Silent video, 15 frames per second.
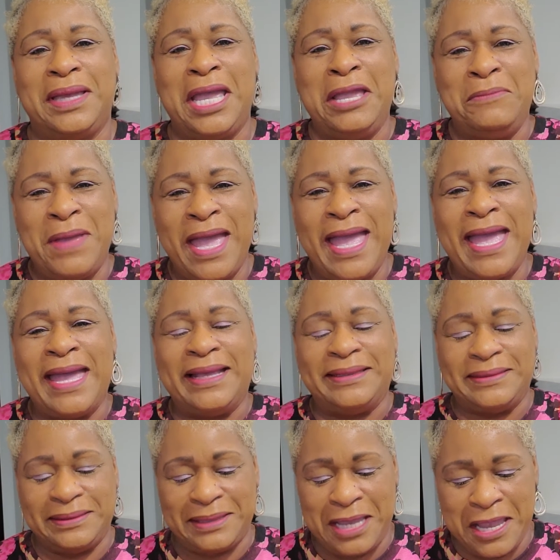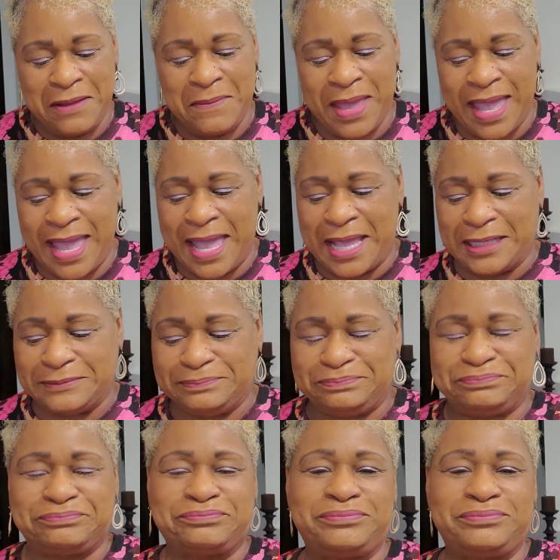Amen. Amen.